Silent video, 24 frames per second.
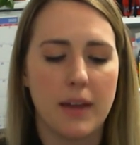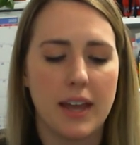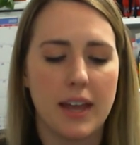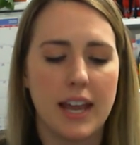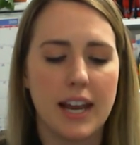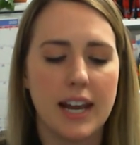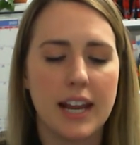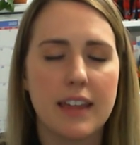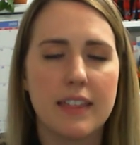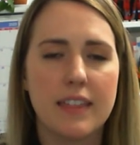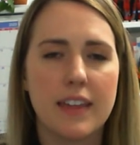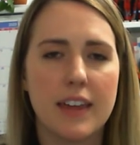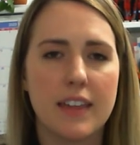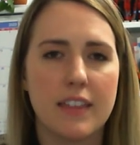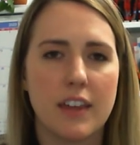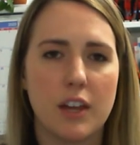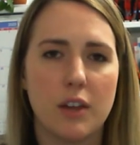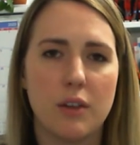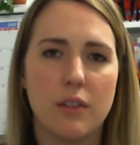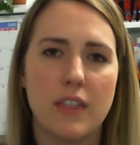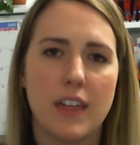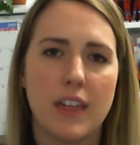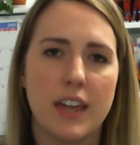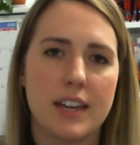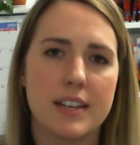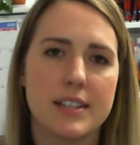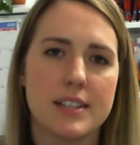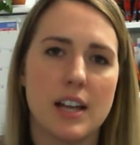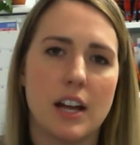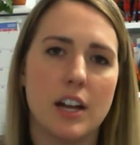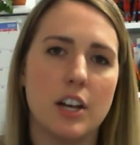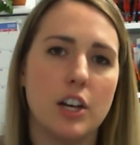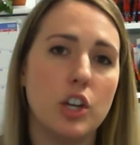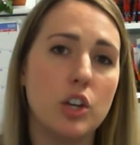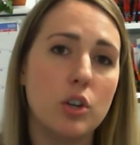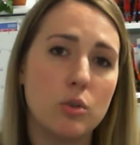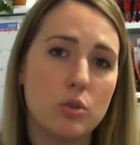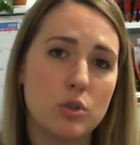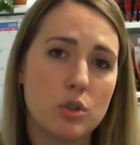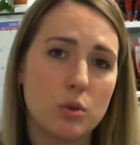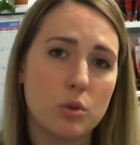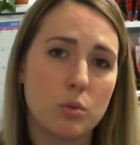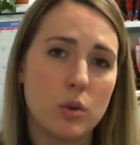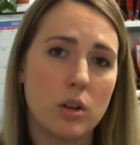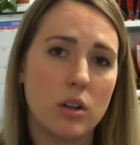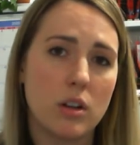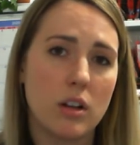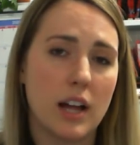Anything that you think is
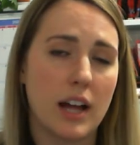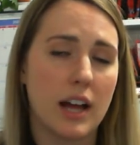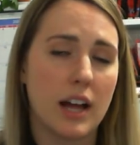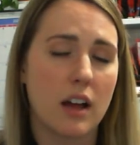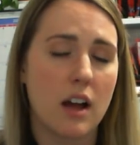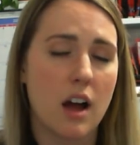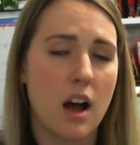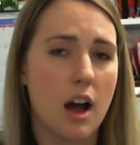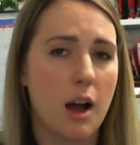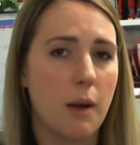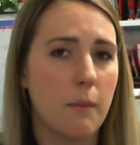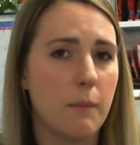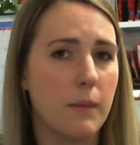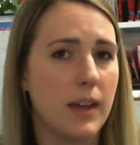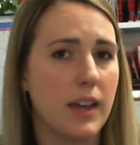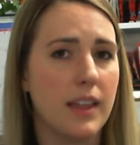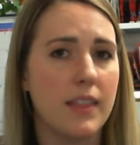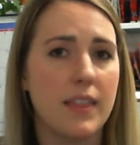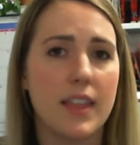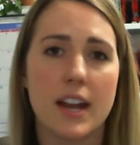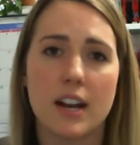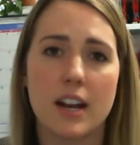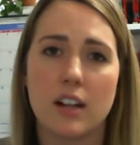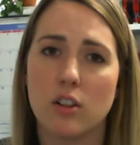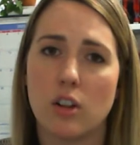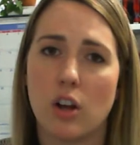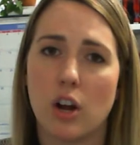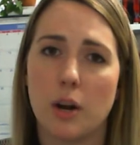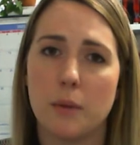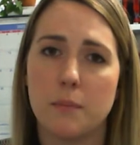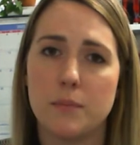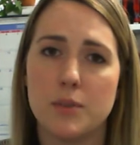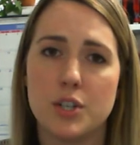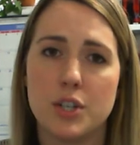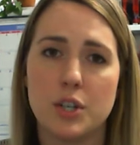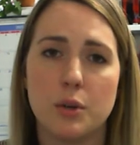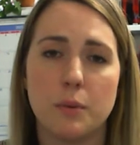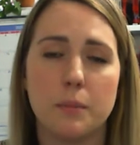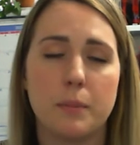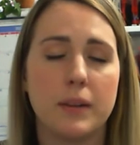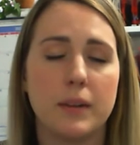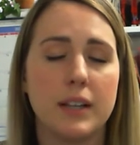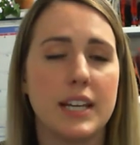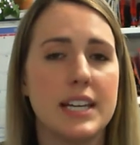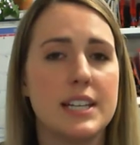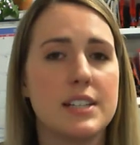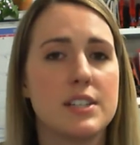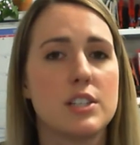unusual, uncommon, that alarms you,
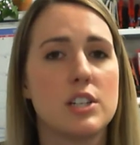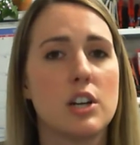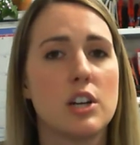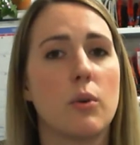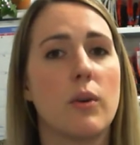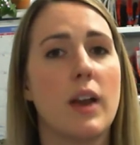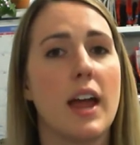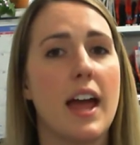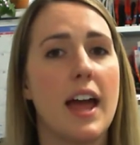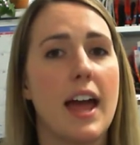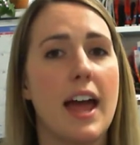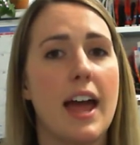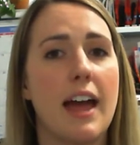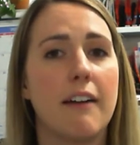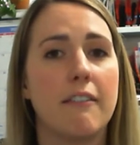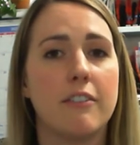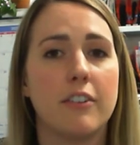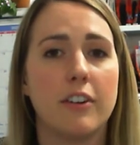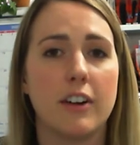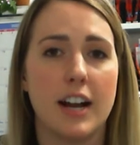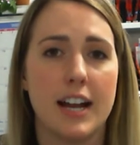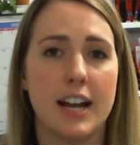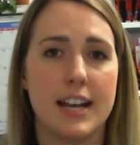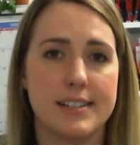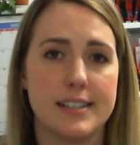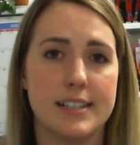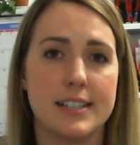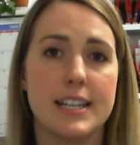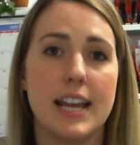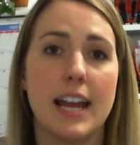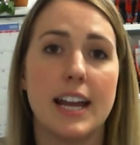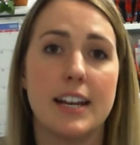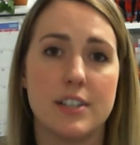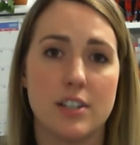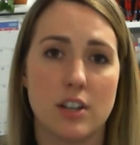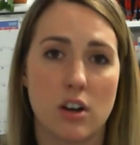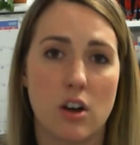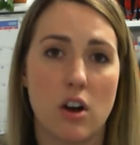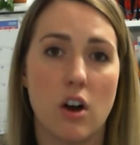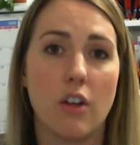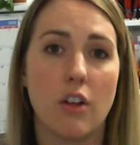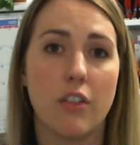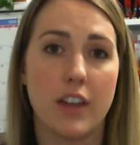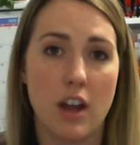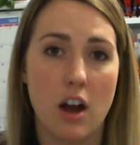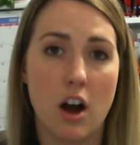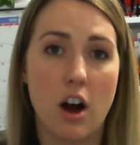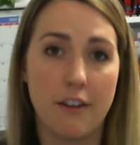please don't ever hesitate to call
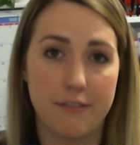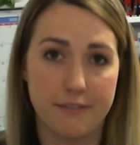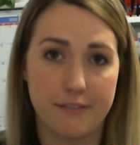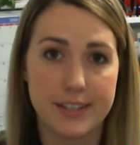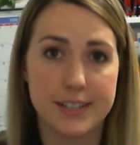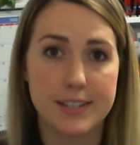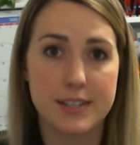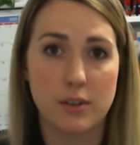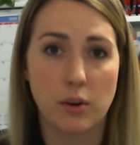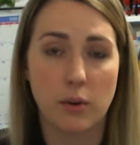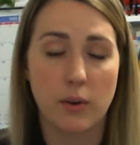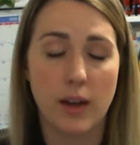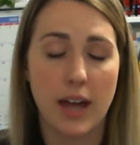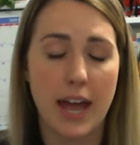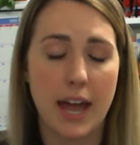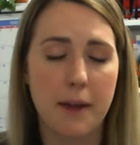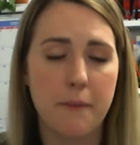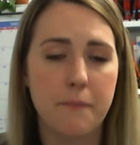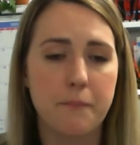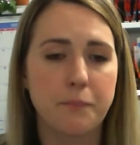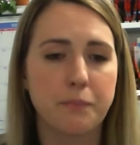the office, okay?